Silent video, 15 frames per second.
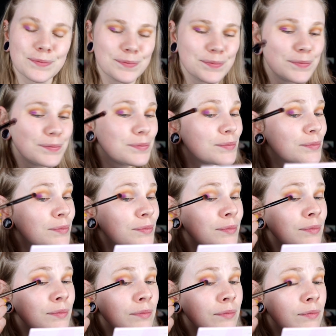
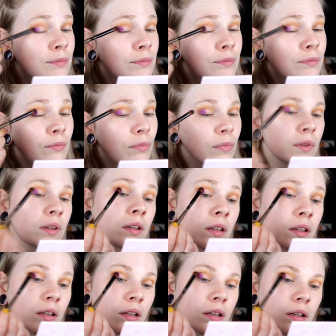
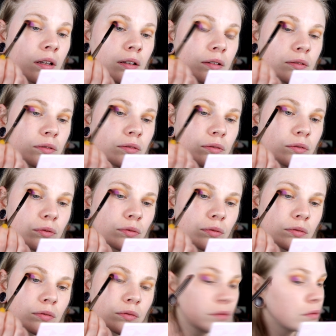
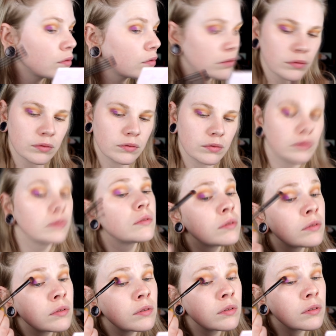
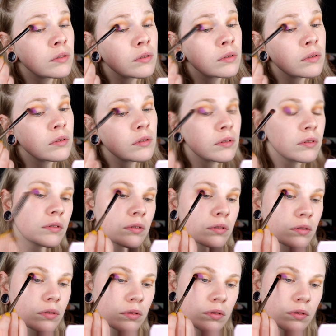
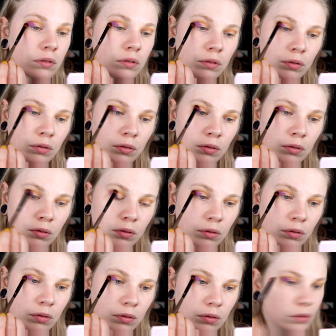
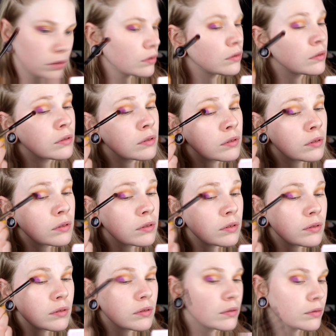
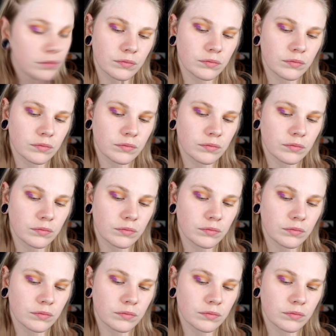Nobody speaks.